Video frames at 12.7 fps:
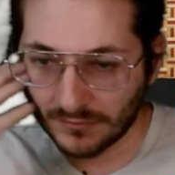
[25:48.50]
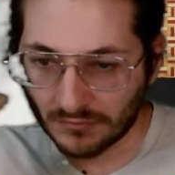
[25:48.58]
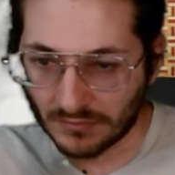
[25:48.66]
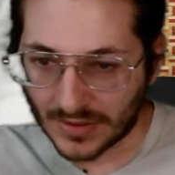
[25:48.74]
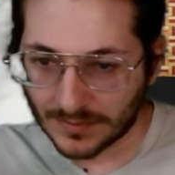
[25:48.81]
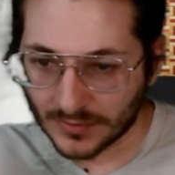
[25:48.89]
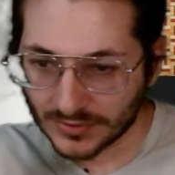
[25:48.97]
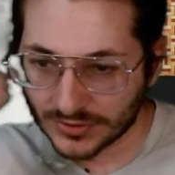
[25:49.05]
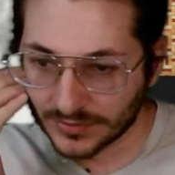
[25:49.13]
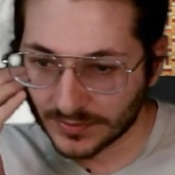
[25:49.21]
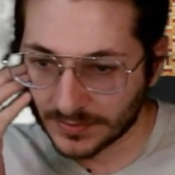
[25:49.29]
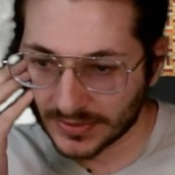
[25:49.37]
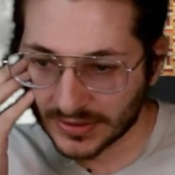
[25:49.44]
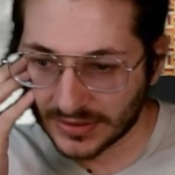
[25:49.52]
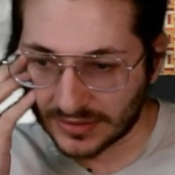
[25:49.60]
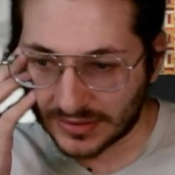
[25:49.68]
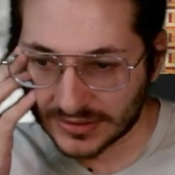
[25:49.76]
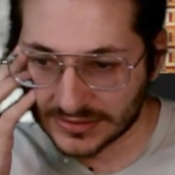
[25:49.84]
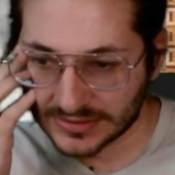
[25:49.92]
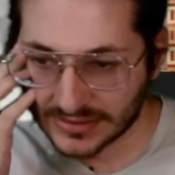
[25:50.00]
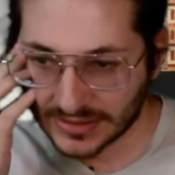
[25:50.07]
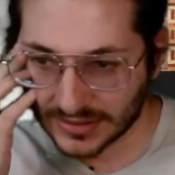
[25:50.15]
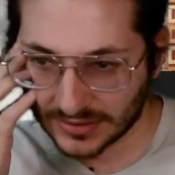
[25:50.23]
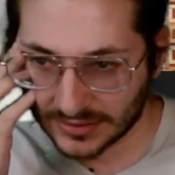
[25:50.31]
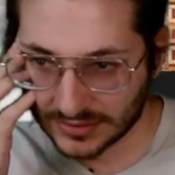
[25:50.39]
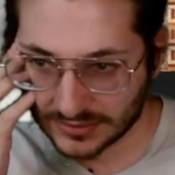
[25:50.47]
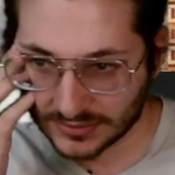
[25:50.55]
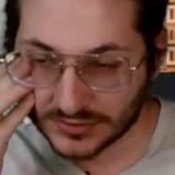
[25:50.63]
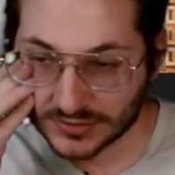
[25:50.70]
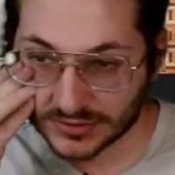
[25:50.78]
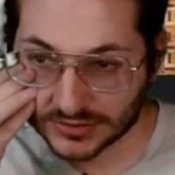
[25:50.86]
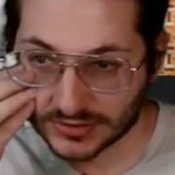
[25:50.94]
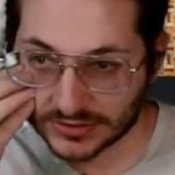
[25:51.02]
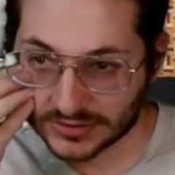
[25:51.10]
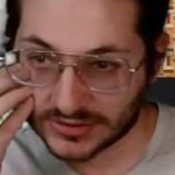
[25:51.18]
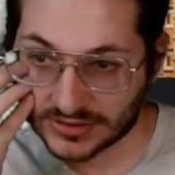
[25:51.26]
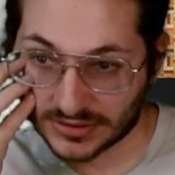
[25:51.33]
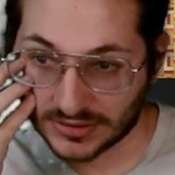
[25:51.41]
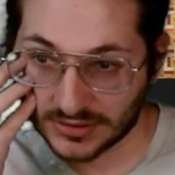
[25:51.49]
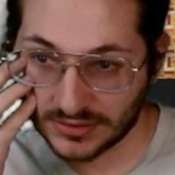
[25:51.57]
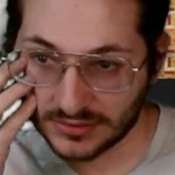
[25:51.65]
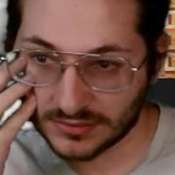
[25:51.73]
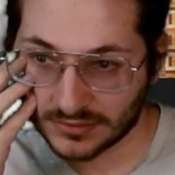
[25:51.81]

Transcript: Maybe we should be playing this deck just to see.